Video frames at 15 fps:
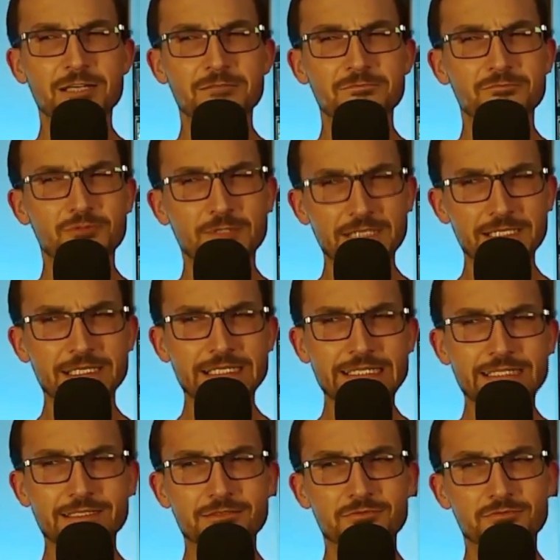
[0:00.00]

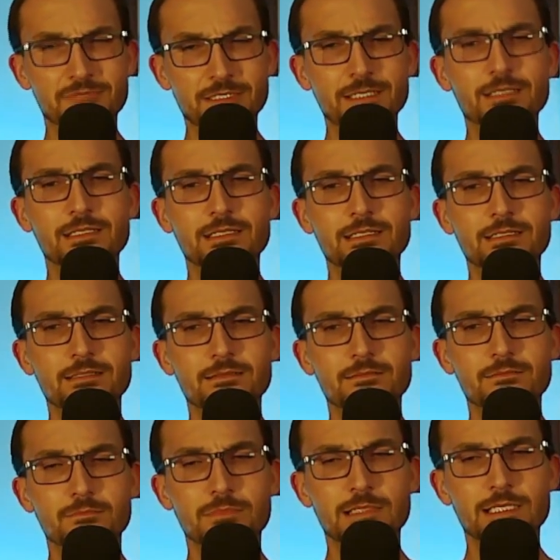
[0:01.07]
really, really,
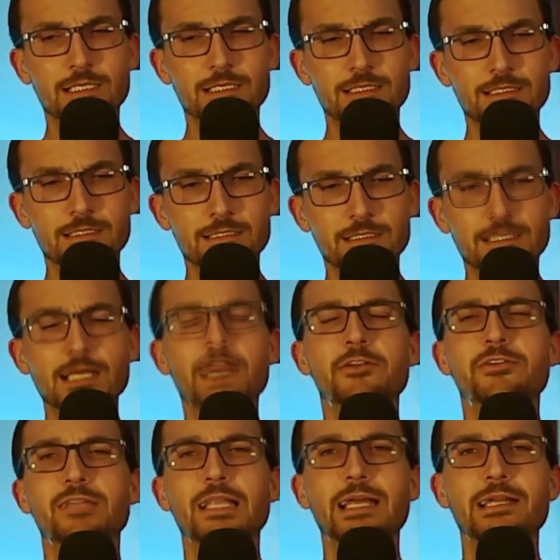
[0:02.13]
by
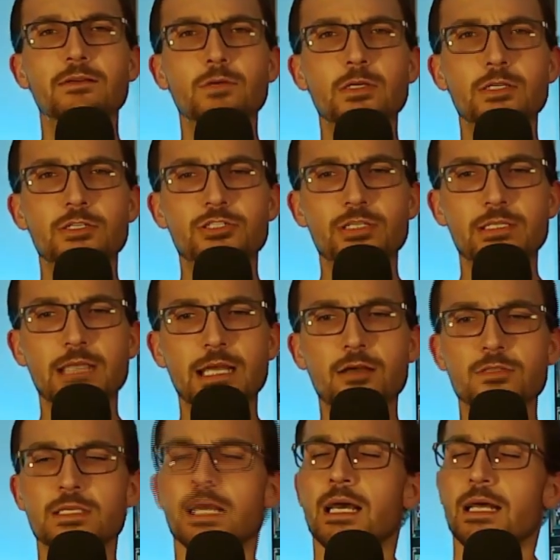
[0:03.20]
gutter language in the
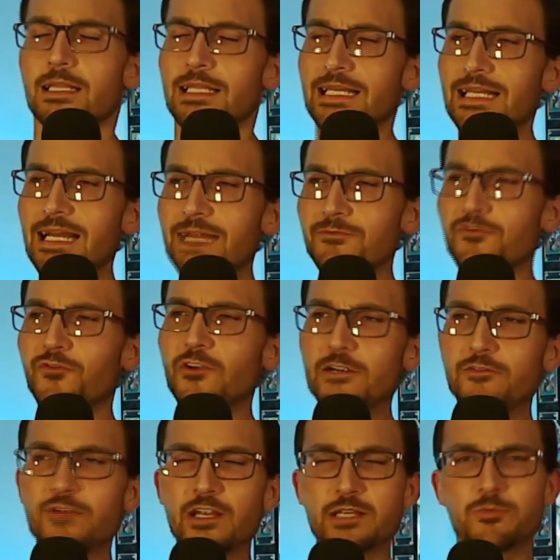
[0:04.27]
House, like for
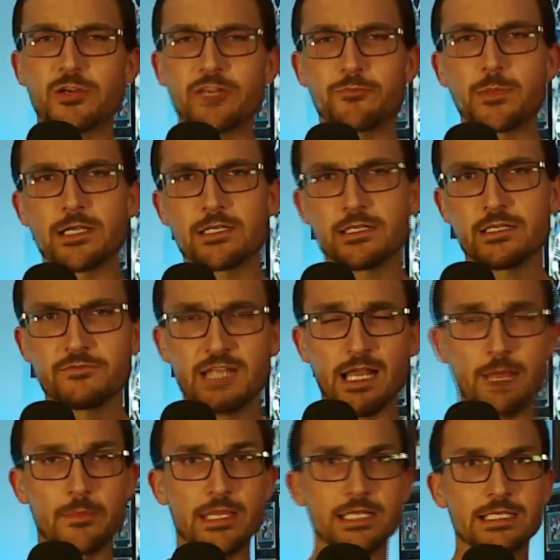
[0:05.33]
a very brief period of
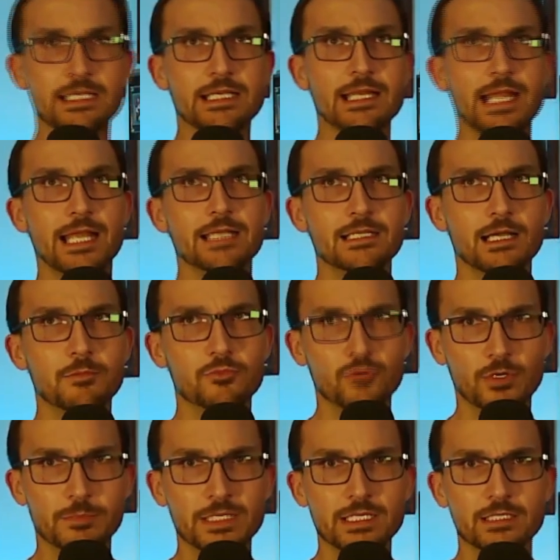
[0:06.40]
time, and they did end up
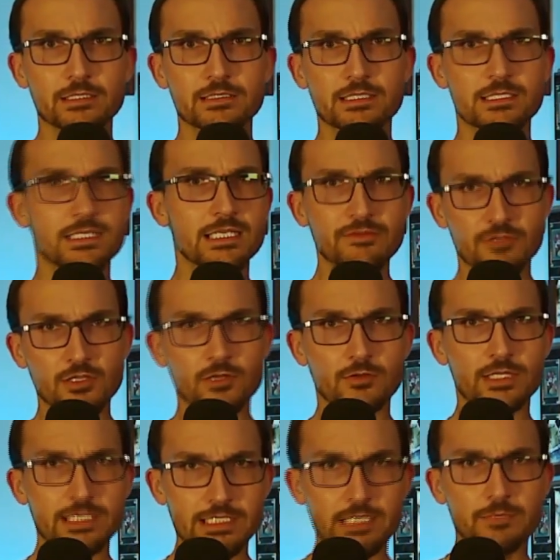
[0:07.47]
repealing this, even though
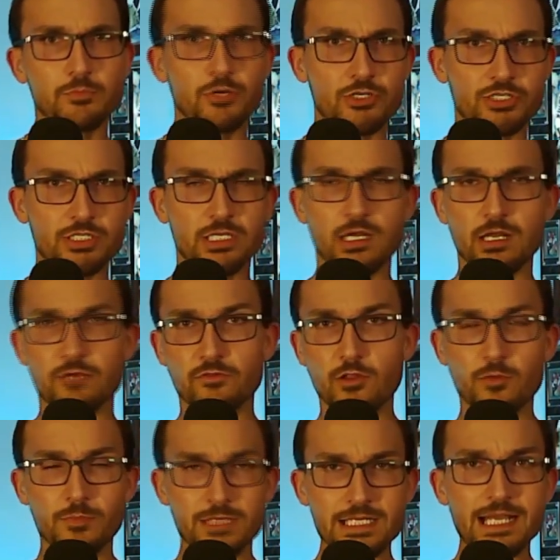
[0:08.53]
they did push the
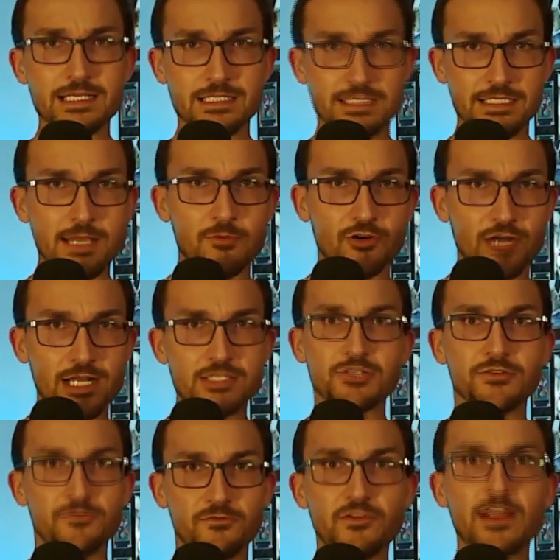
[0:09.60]
envelope. And yes, the Democrats
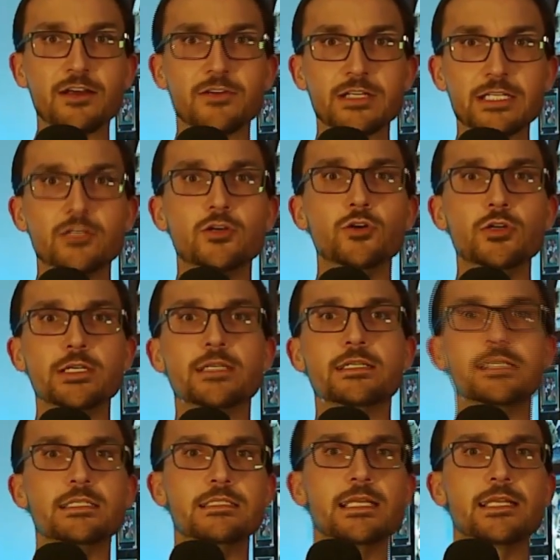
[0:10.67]
are very good at
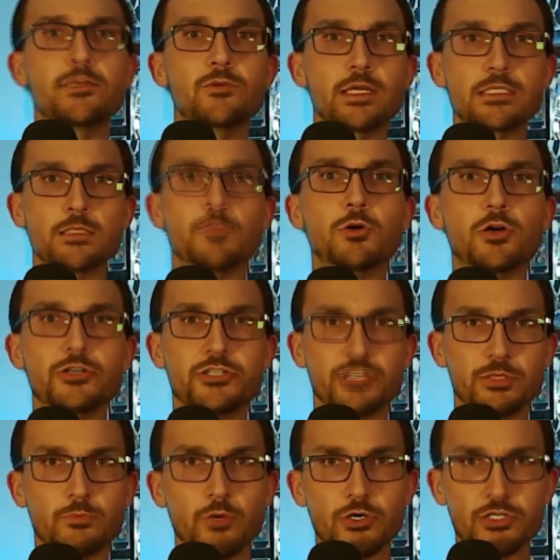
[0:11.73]
continuing to push
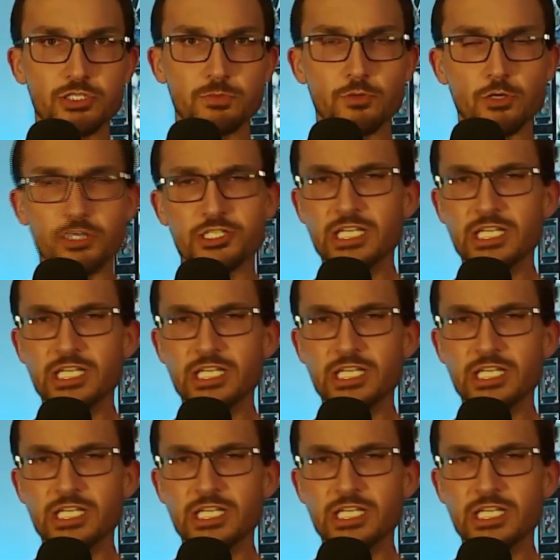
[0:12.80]
and push and push.